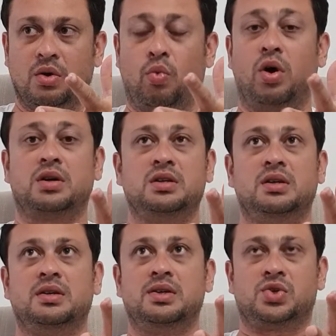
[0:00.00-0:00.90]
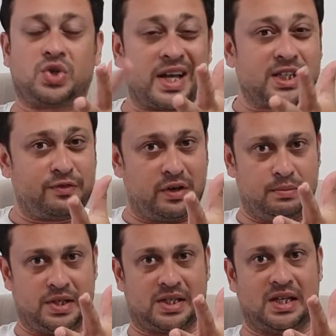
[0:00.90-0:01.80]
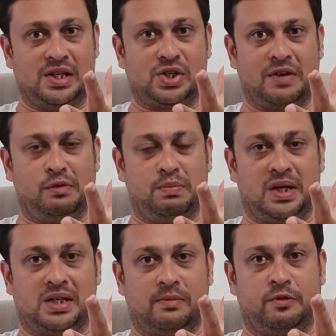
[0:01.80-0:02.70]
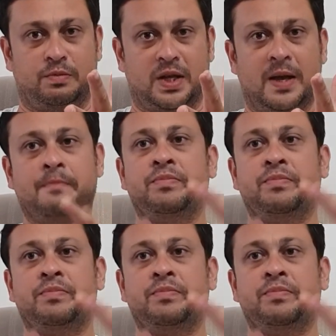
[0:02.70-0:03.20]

What transferable skills have you picked up from there?